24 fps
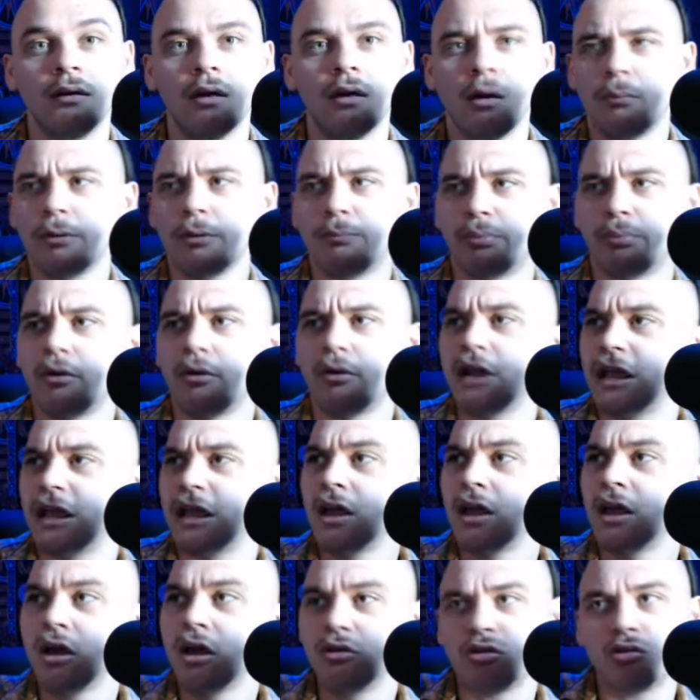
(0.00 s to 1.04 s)
But
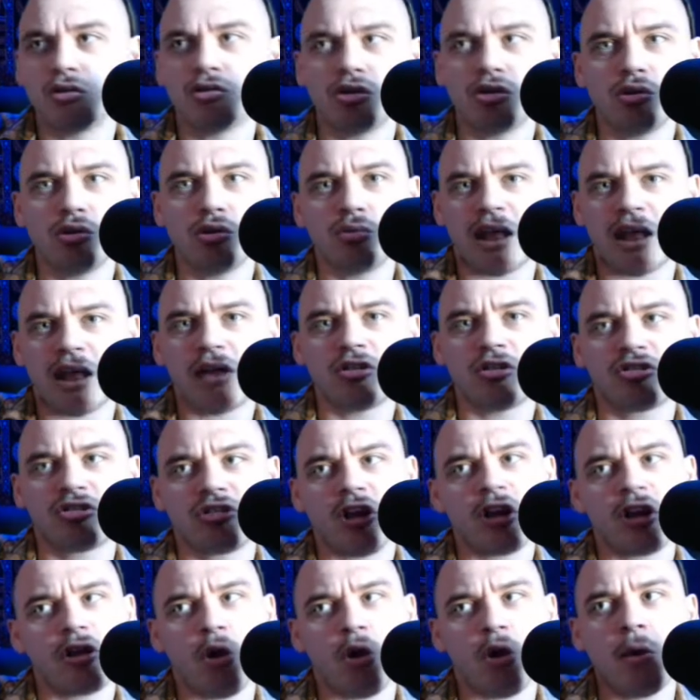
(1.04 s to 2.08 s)
Bernie, don't you dare
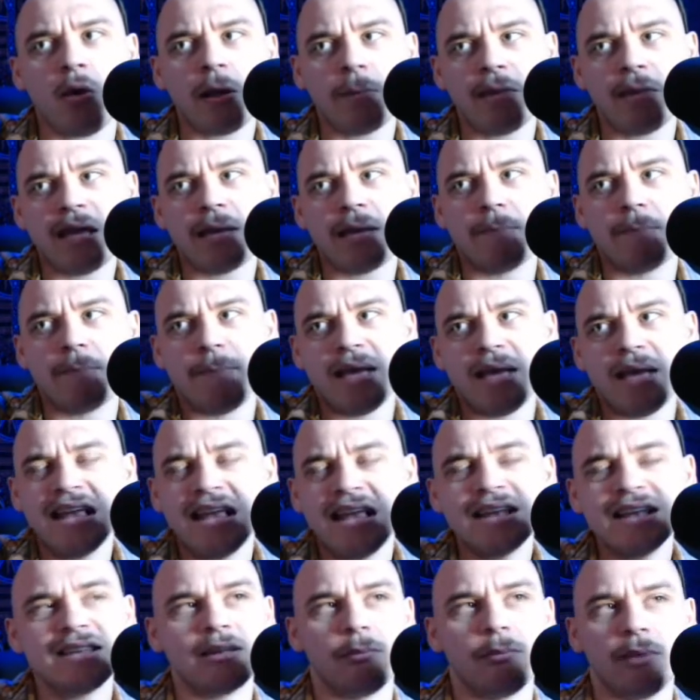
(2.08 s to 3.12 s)
start going being
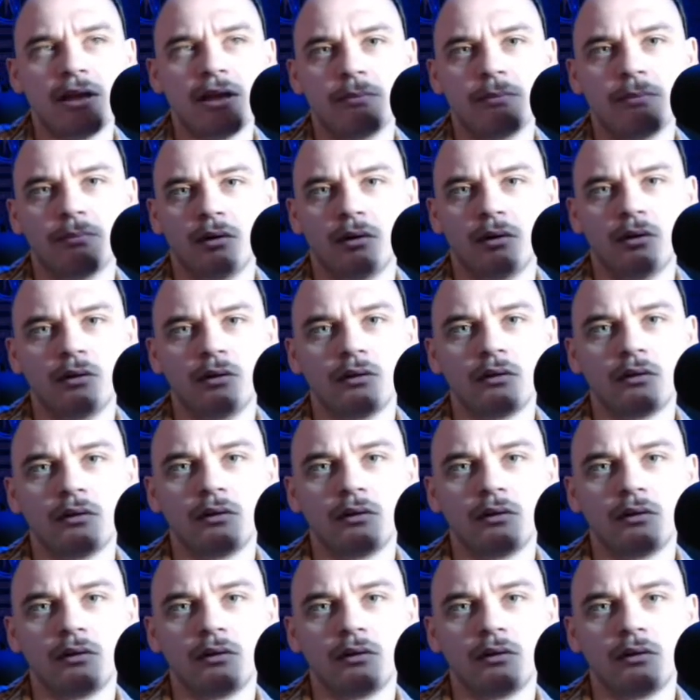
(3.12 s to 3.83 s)
mean to people.